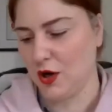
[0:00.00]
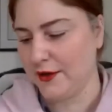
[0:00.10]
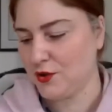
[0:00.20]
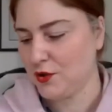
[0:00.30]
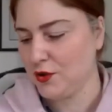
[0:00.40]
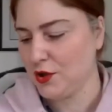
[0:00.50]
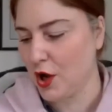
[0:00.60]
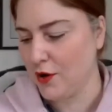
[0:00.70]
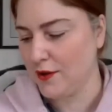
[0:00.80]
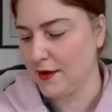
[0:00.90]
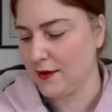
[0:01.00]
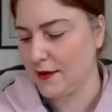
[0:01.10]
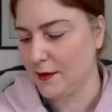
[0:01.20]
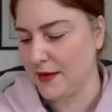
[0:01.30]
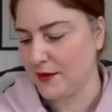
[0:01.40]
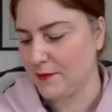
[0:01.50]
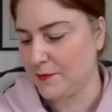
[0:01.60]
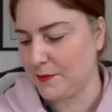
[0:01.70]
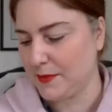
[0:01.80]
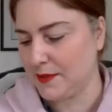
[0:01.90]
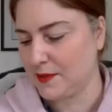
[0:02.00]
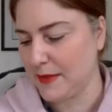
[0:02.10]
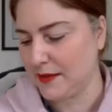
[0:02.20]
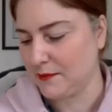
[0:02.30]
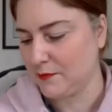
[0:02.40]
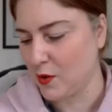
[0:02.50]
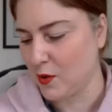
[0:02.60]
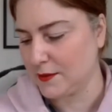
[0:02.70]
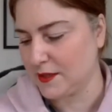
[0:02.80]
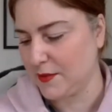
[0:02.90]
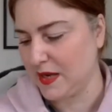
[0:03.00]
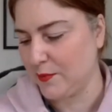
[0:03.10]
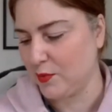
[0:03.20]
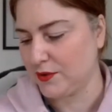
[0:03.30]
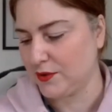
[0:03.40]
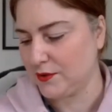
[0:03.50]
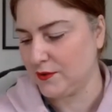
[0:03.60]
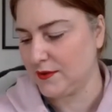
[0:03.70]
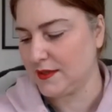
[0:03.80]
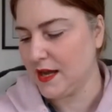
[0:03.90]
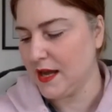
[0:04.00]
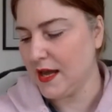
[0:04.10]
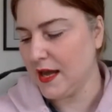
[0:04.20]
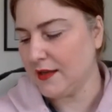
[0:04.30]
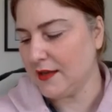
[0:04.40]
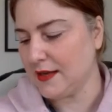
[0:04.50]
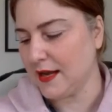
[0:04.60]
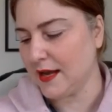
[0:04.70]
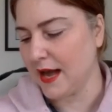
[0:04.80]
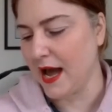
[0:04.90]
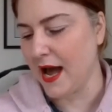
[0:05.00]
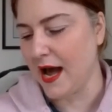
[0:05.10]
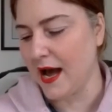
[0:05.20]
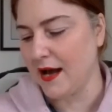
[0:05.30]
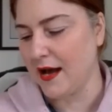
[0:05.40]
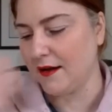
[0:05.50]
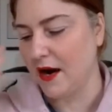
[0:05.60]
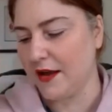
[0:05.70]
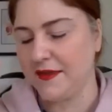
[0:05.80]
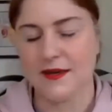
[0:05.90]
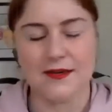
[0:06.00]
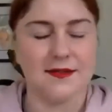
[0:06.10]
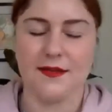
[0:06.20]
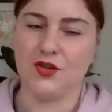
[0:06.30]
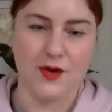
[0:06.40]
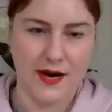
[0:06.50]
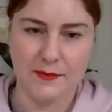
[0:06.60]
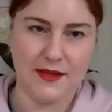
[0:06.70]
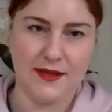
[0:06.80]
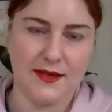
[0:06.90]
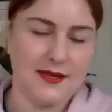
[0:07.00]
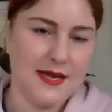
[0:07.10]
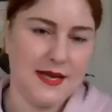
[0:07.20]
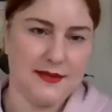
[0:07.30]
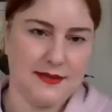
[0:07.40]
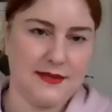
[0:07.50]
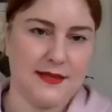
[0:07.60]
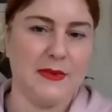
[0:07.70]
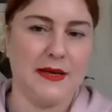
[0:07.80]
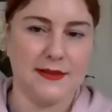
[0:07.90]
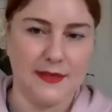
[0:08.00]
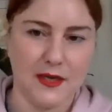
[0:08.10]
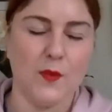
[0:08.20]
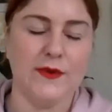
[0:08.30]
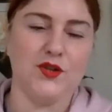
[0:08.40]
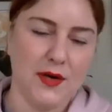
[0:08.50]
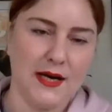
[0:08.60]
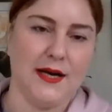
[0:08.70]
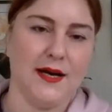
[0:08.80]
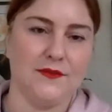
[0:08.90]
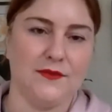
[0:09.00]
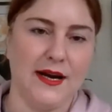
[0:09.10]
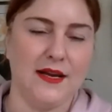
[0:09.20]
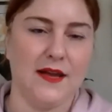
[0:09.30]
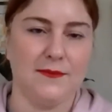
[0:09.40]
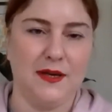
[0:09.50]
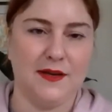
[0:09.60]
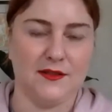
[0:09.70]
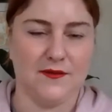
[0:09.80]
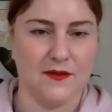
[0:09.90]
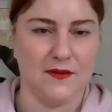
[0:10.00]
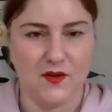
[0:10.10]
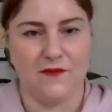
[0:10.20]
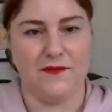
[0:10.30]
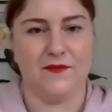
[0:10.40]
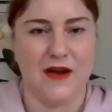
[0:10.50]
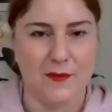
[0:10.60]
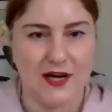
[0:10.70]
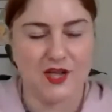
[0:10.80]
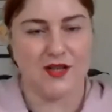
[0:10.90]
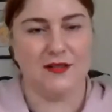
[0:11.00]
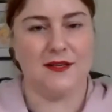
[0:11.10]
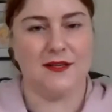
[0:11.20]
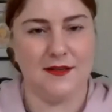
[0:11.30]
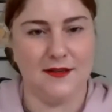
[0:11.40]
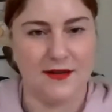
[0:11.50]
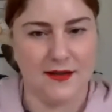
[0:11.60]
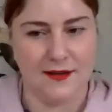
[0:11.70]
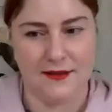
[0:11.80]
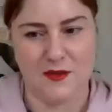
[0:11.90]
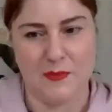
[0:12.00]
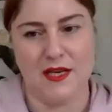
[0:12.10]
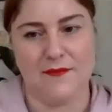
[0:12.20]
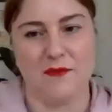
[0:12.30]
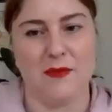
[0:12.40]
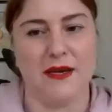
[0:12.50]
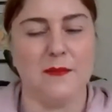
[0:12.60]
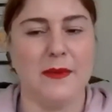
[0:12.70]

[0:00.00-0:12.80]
I do know that, the Tibetan bowls that people use, I think it's the entrainment thing again, as I said, because it lowers your heart rate and because of the vibrations and the speed of the beat.